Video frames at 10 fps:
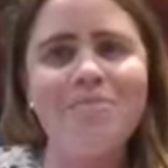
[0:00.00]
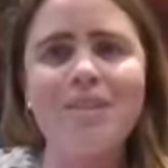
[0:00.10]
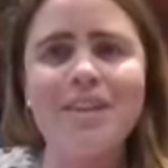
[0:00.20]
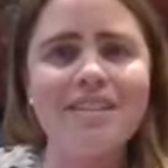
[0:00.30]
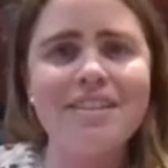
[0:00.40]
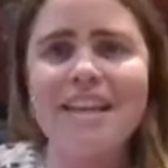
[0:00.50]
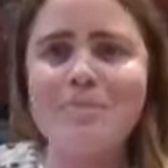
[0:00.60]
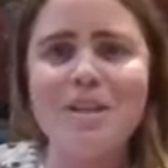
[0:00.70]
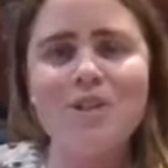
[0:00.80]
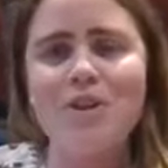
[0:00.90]
And please,
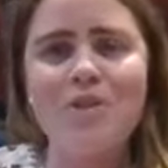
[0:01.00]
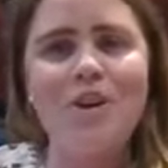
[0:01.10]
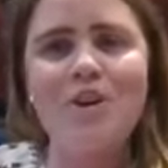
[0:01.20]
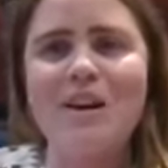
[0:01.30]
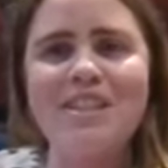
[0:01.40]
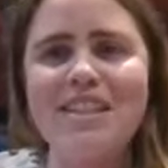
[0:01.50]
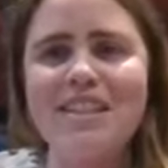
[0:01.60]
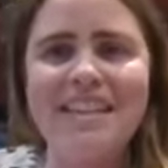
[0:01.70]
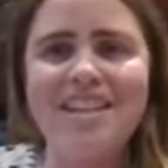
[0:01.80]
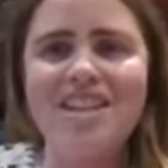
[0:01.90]
guys, make sure you throw your
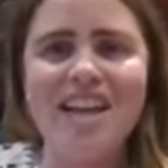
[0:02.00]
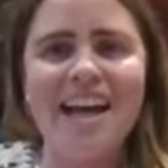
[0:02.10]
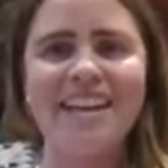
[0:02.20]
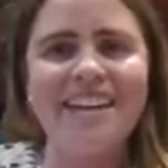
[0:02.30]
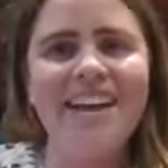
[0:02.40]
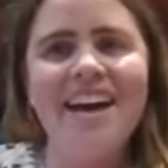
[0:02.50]
questions in the chat.